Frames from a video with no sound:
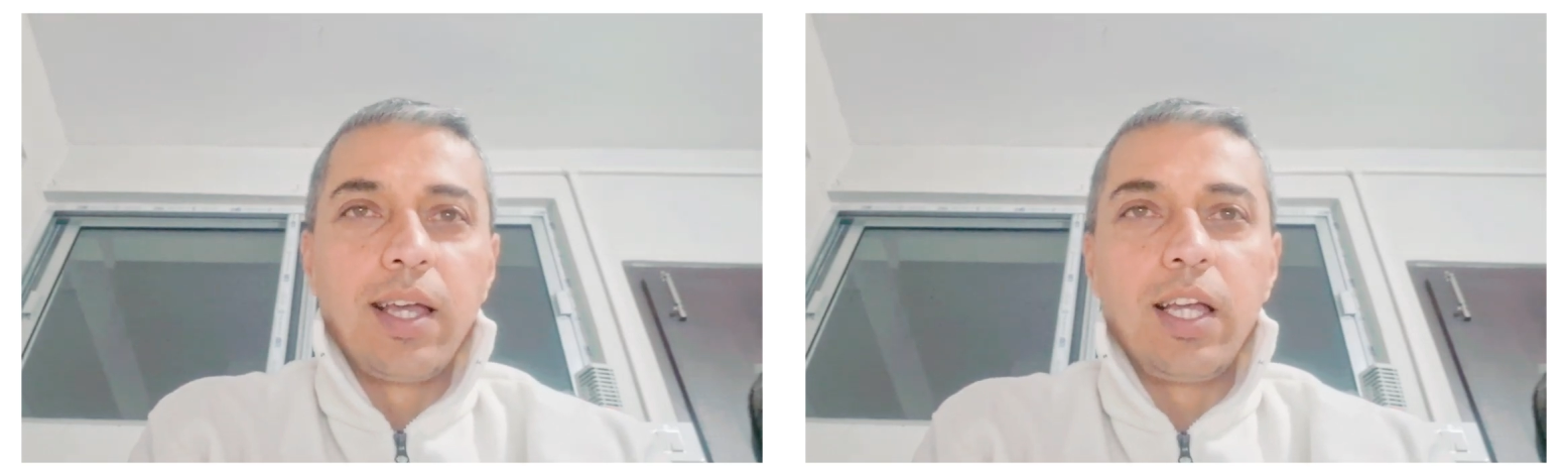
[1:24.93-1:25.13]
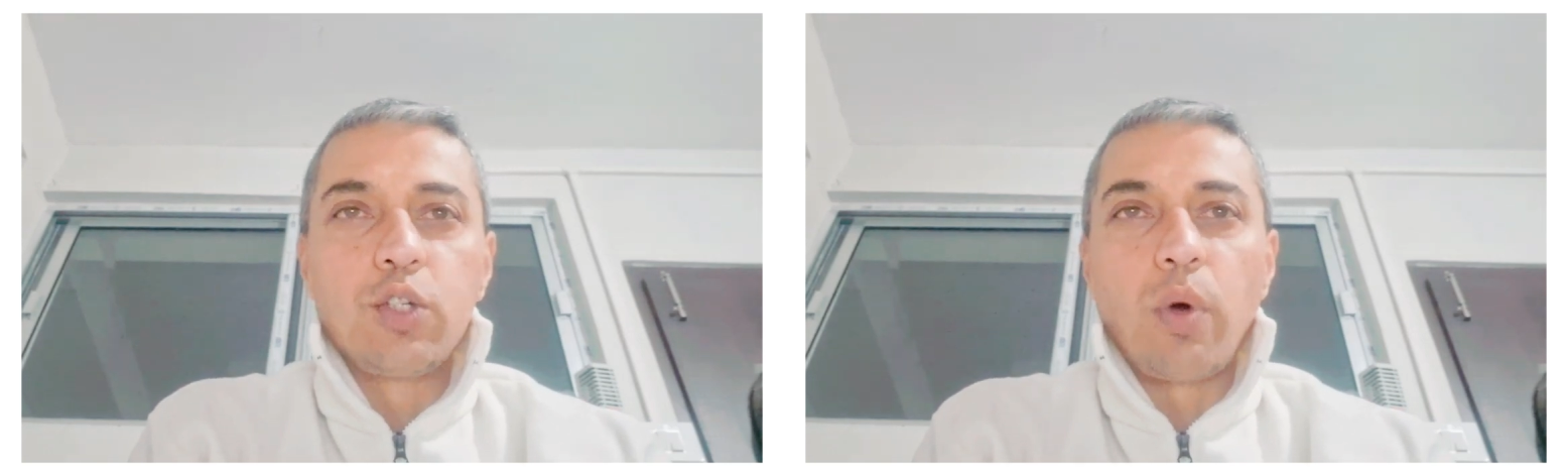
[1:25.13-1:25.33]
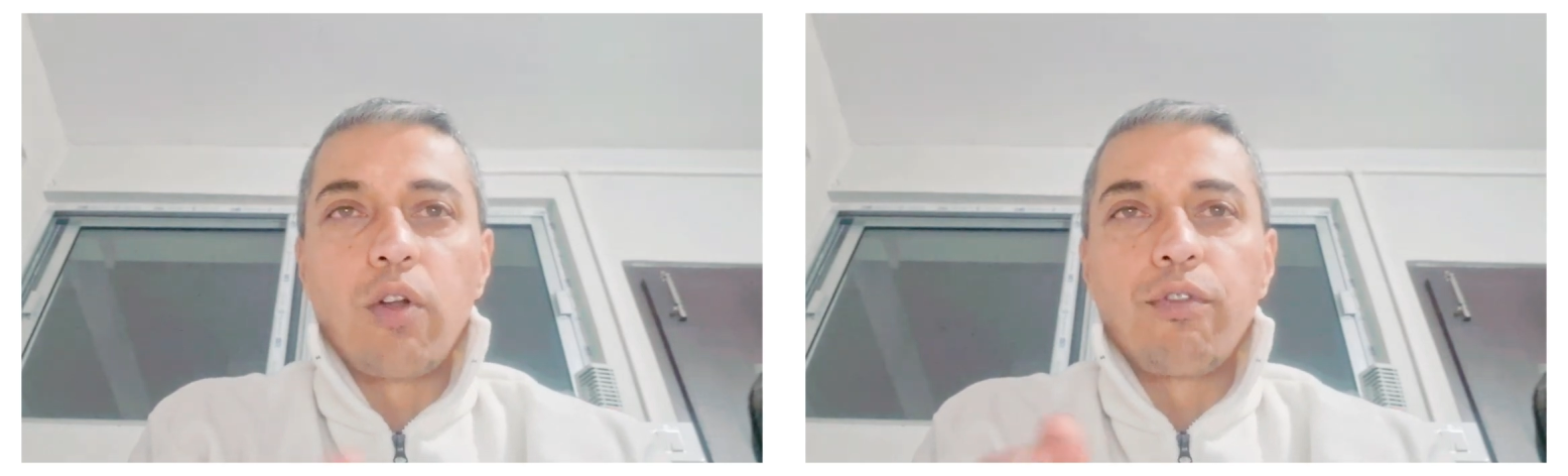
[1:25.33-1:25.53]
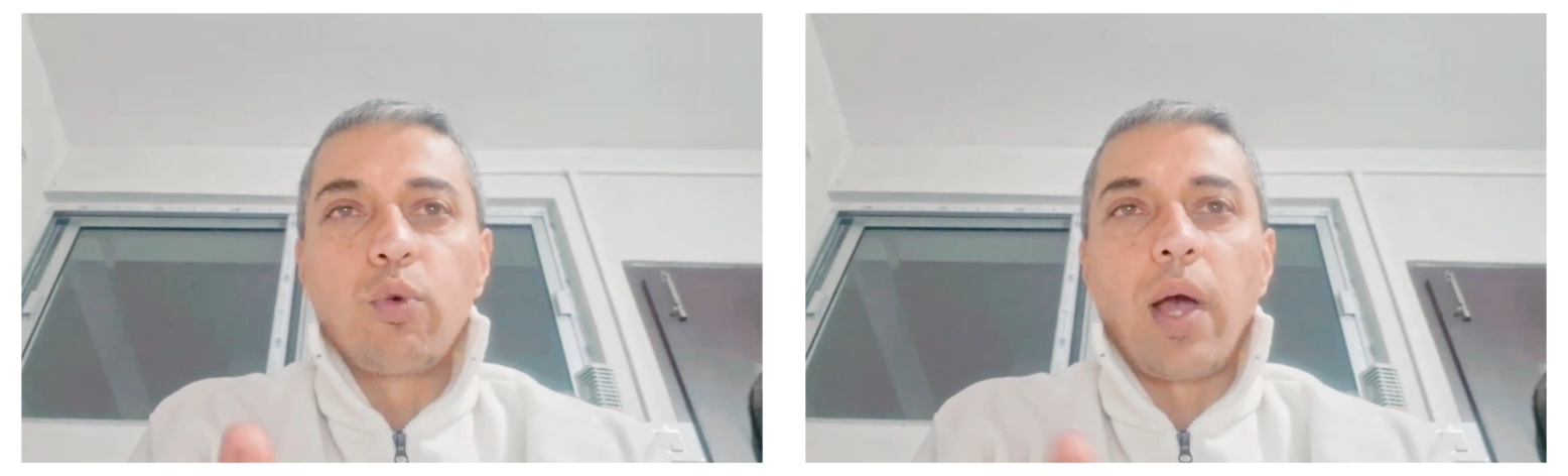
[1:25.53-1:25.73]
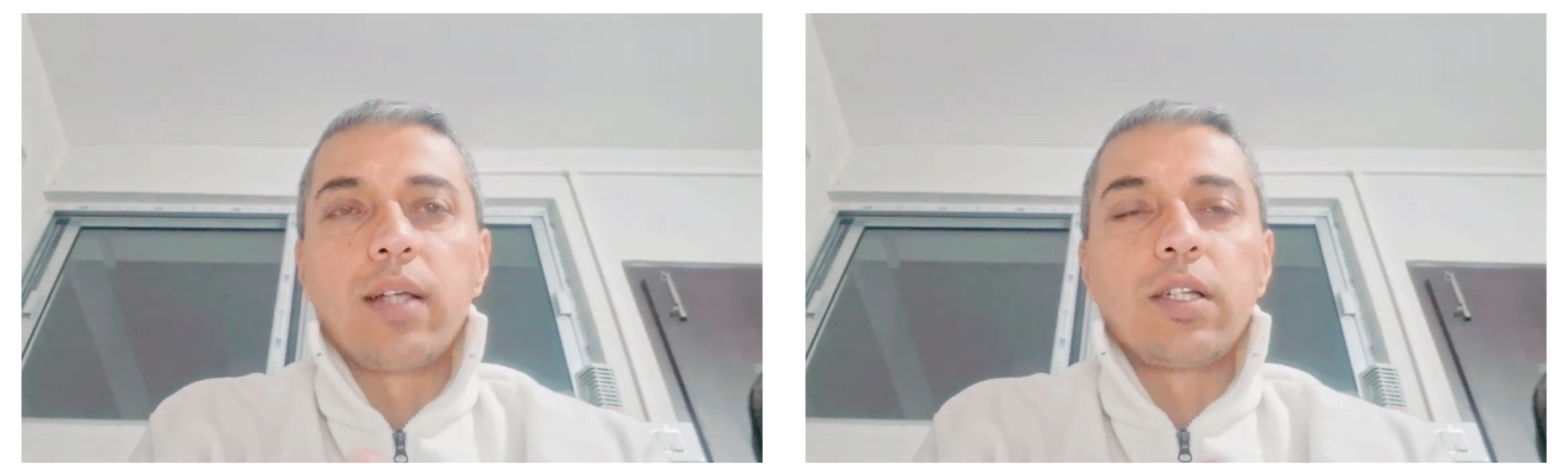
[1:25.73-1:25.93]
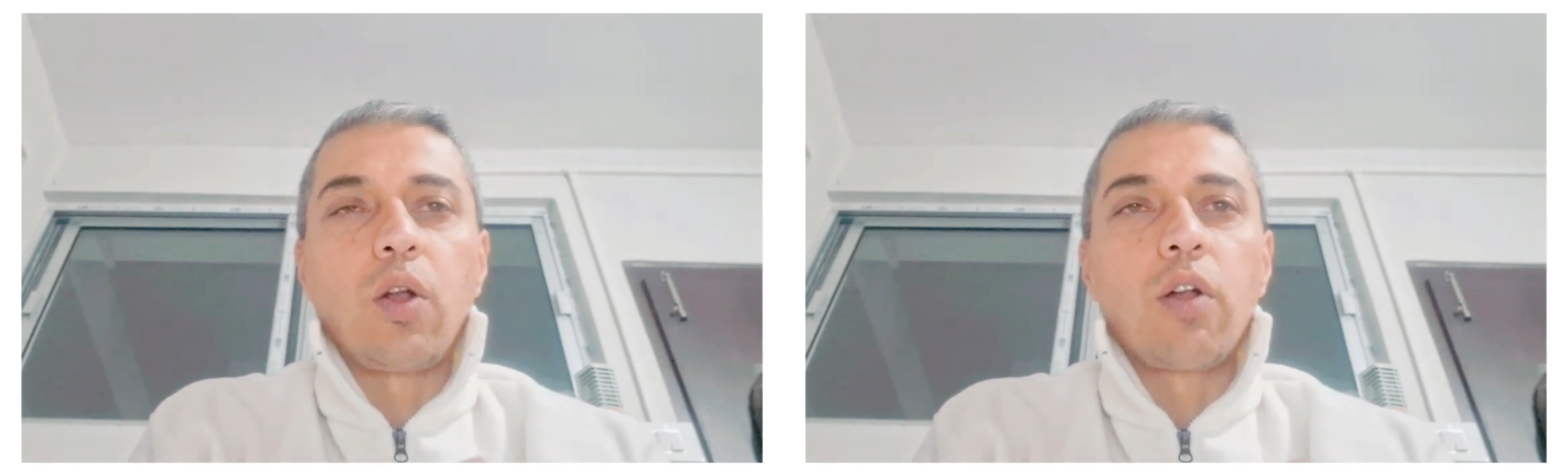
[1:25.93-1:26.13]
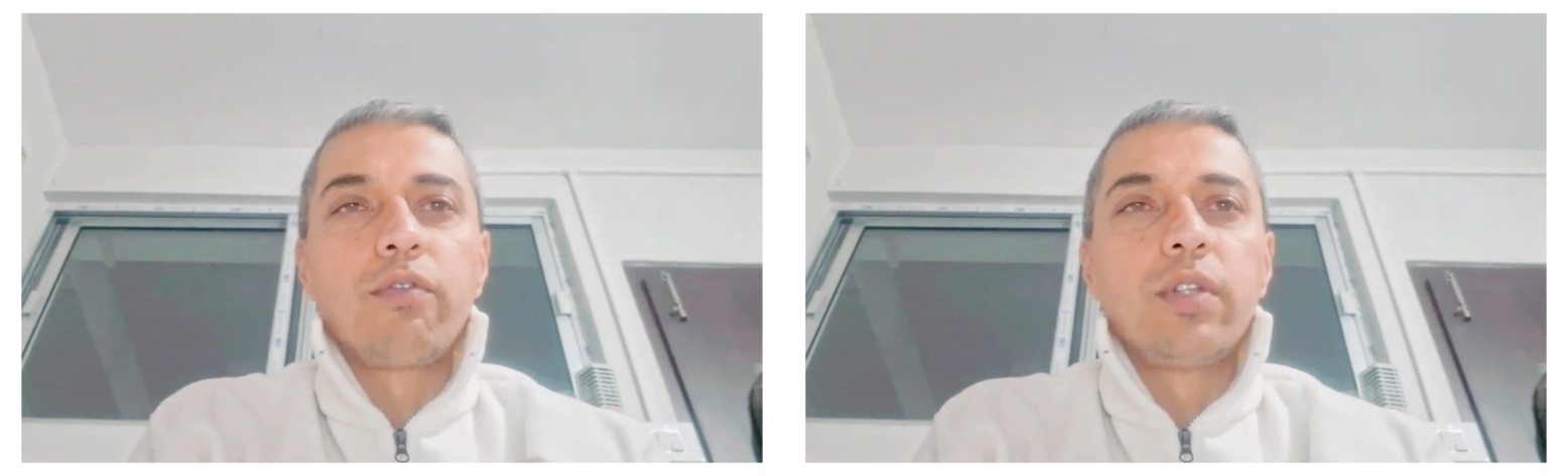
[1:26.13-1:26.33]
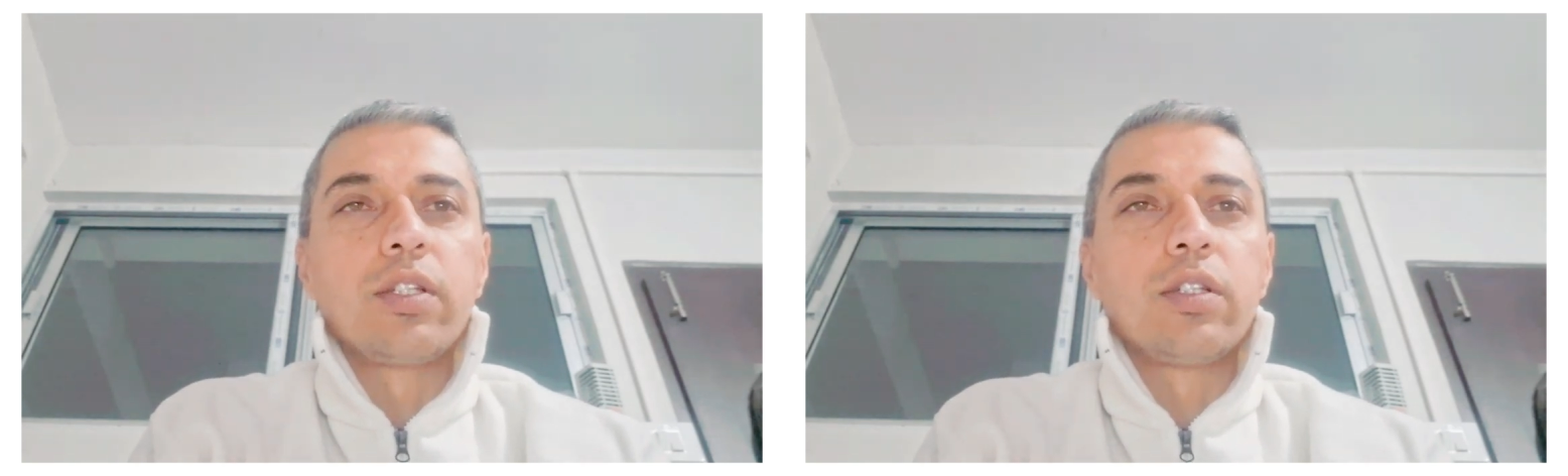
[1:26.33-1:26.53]
Each one of you has a lot
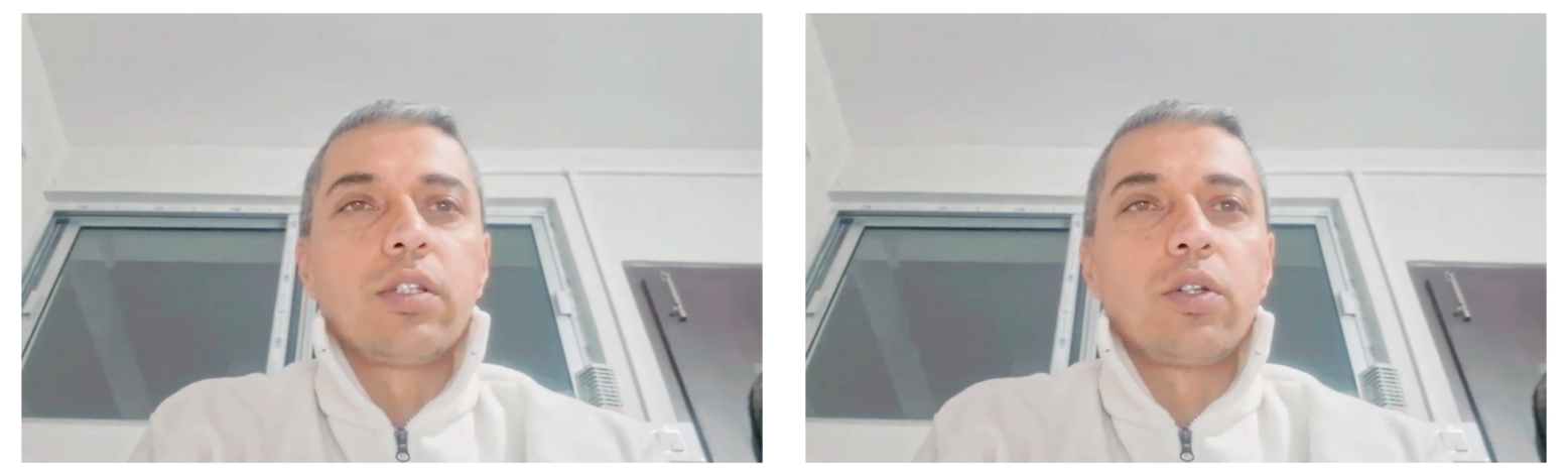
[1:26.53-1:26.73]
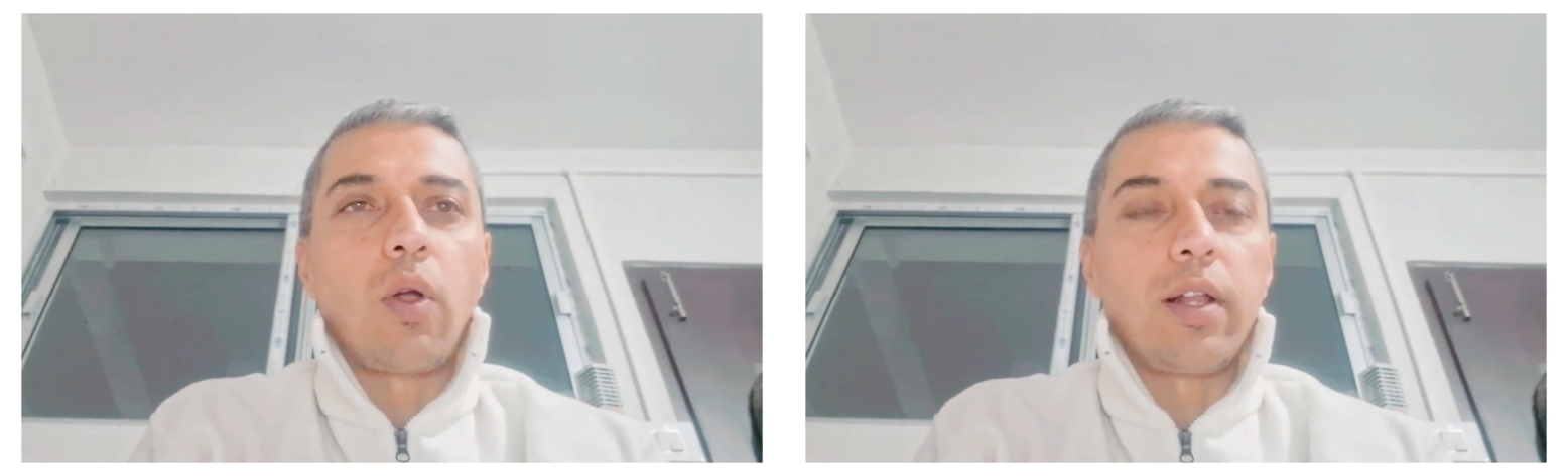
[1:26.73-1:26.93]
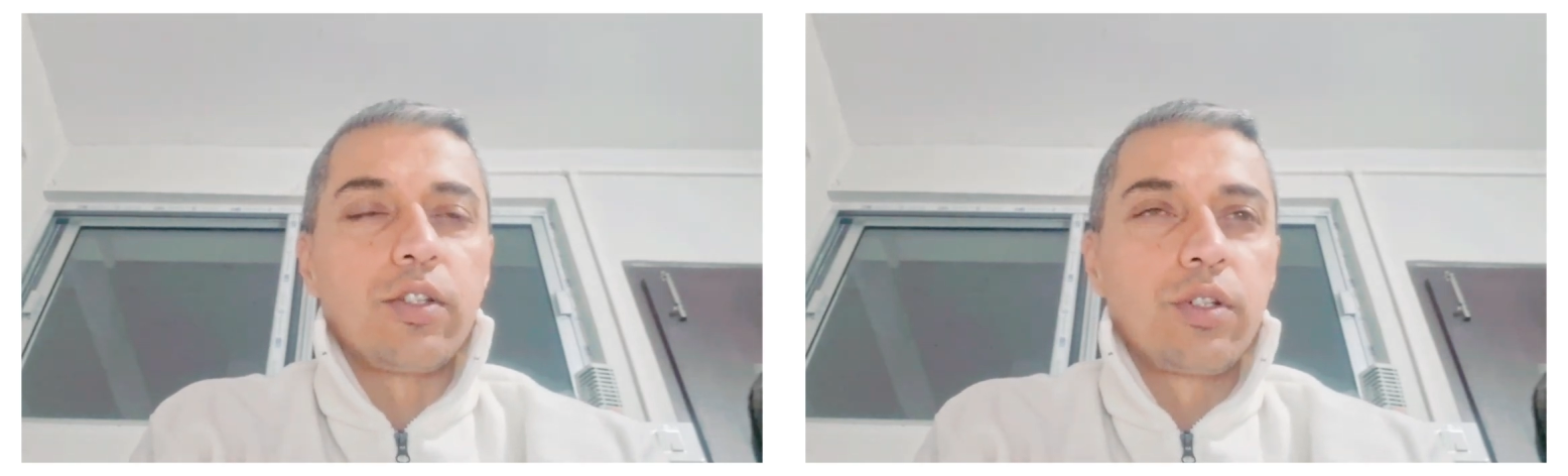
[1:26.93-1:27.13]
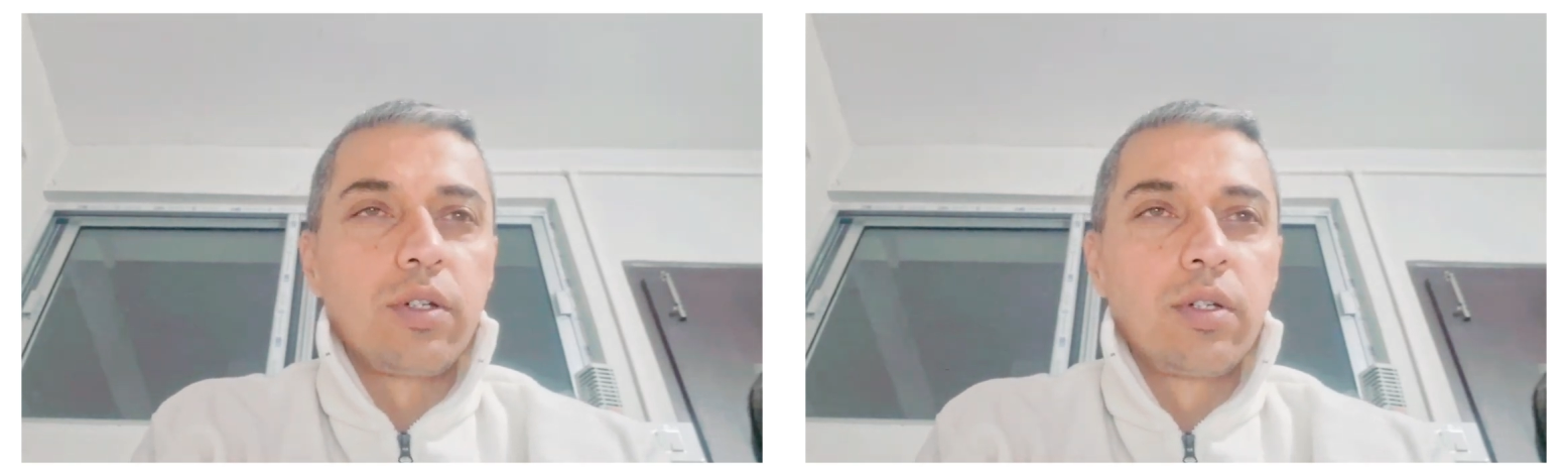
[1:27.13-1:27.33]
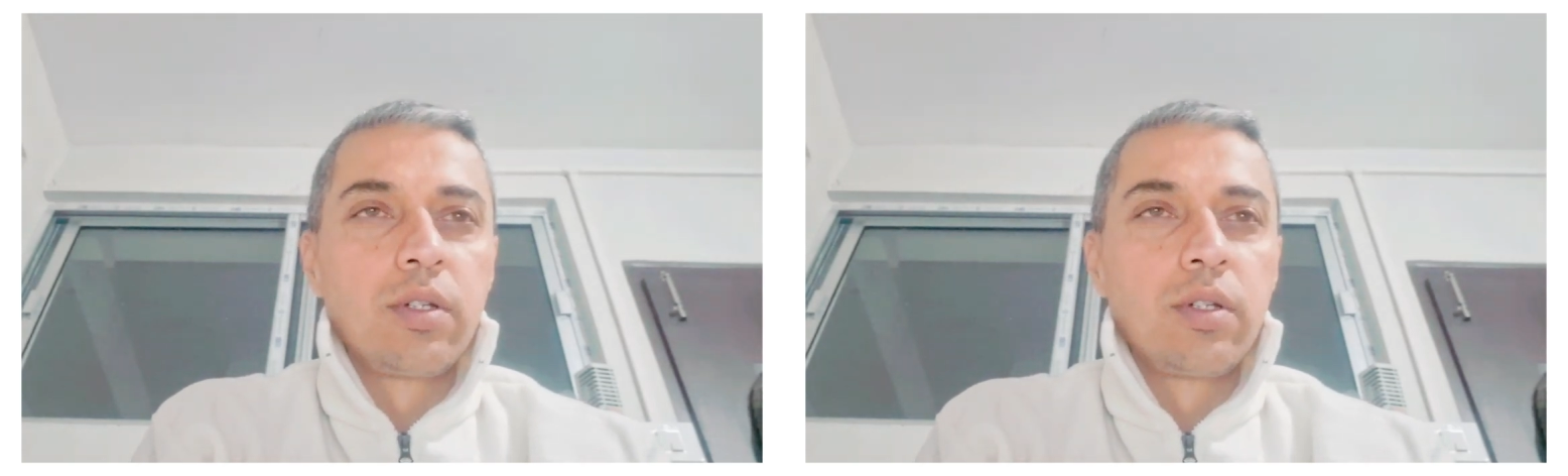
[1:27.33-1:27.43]
of this knowledge.